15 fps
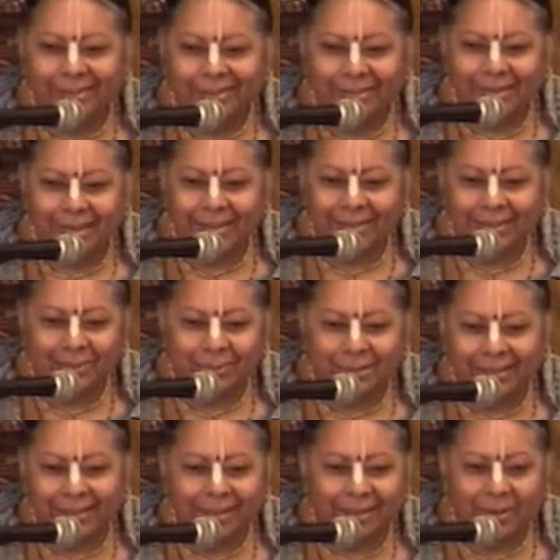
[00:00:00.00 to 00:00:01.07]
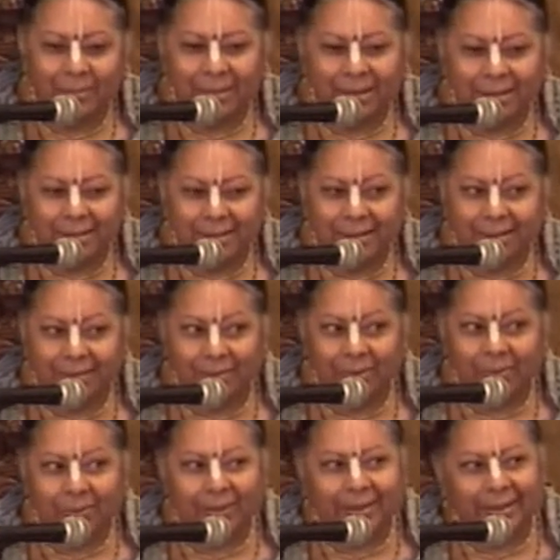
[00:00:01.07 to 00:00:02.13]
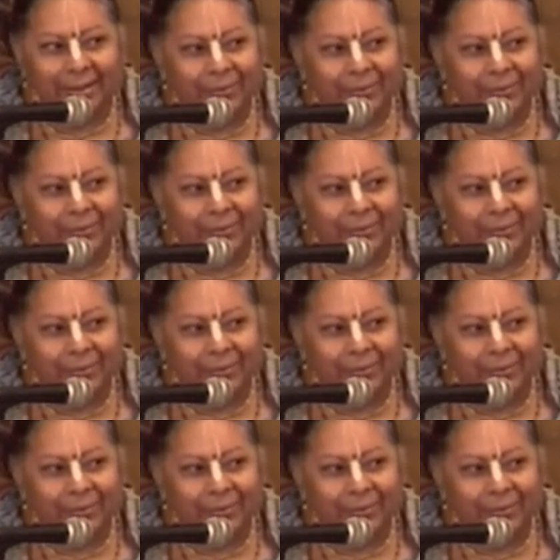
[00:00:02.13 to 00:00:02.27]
So I had to really kind of meditate, okay,